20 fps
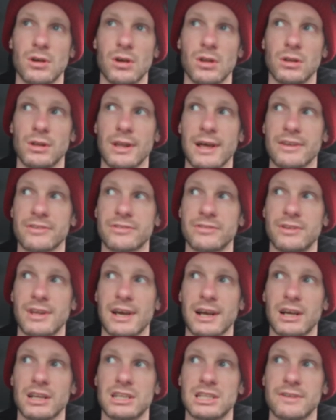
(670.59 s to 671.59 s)
less
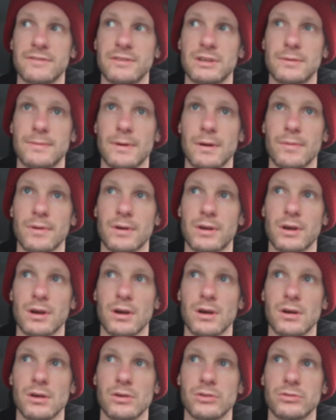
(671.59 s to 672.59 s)
negativity about my
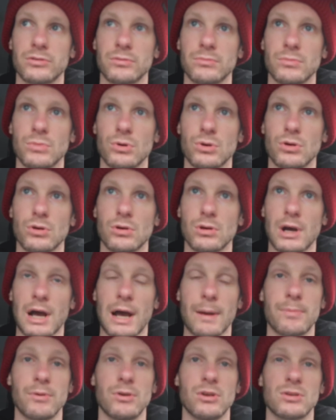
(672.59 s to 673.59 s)
cars and more
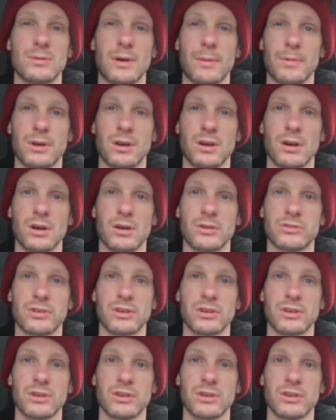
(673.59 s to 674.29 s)
happiness about my cars?